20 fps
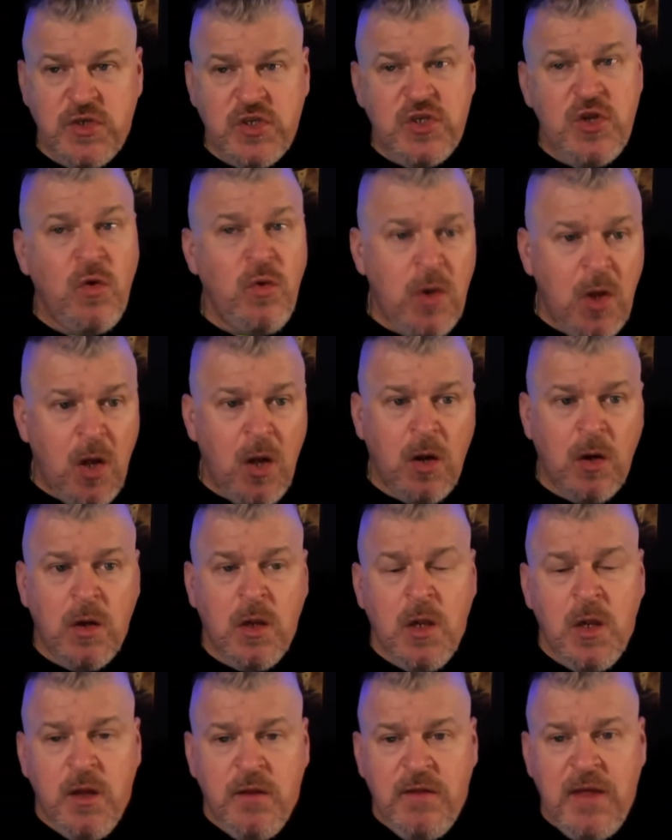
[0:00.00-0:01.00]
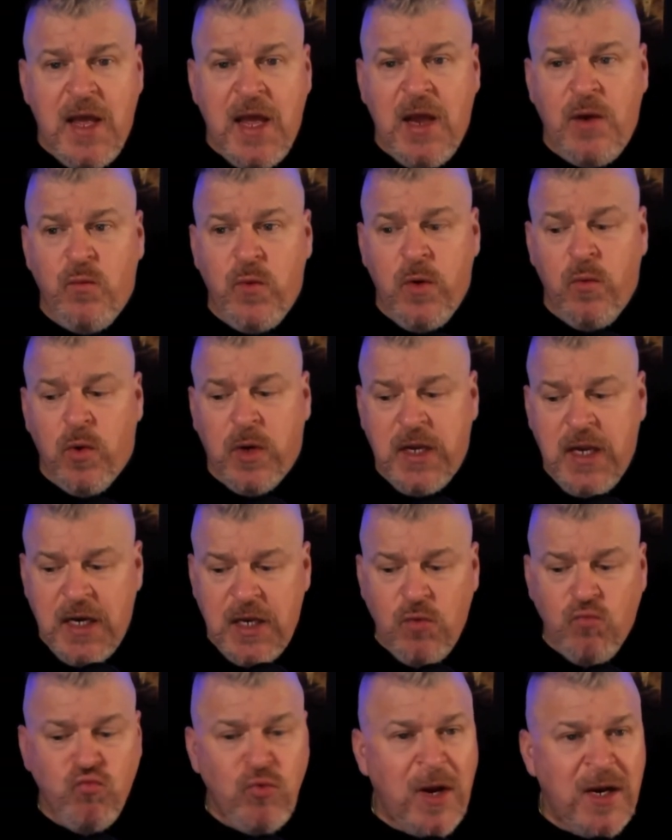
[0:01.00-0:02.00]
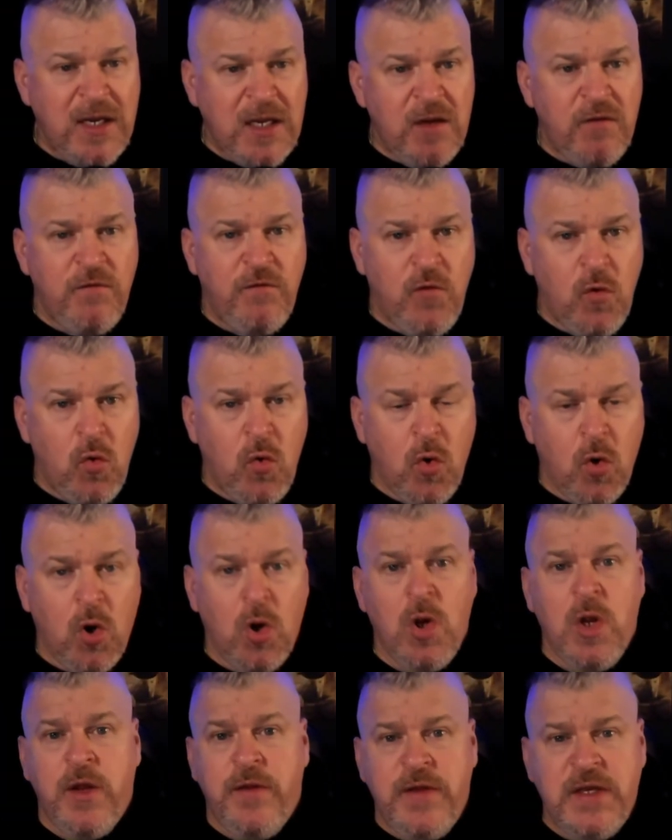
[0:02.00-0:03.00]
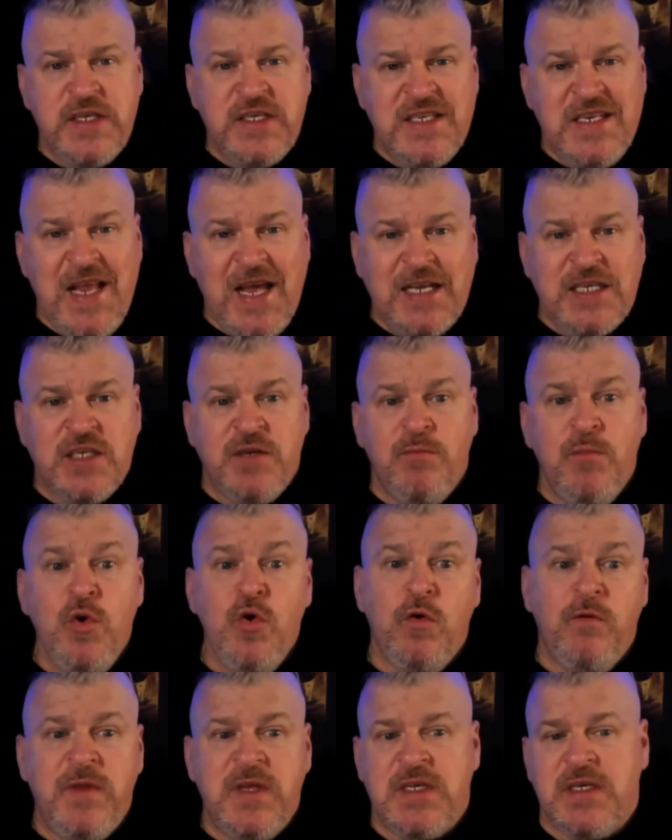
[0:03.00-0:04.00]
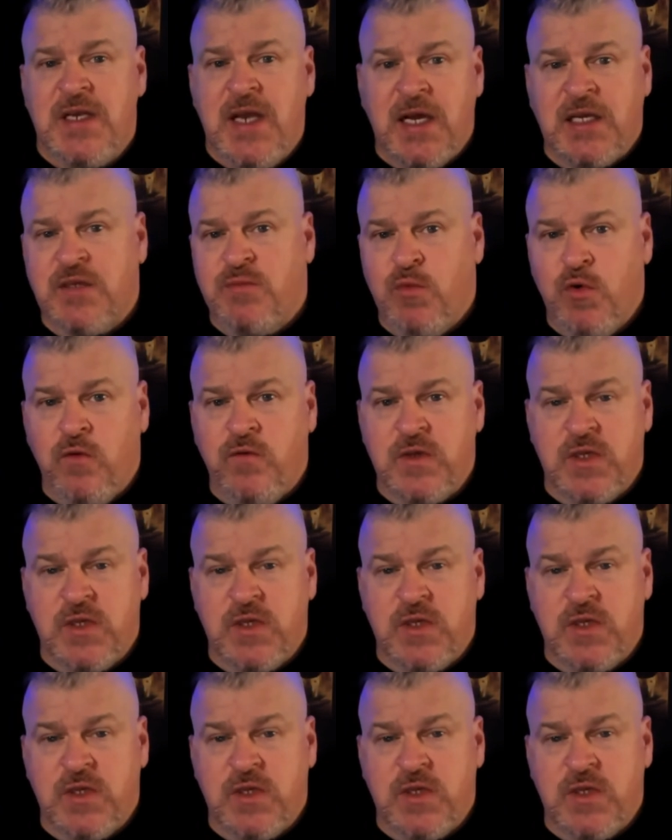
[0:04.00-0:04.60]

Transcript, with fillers: so long that we were getting ready for this next move. This next move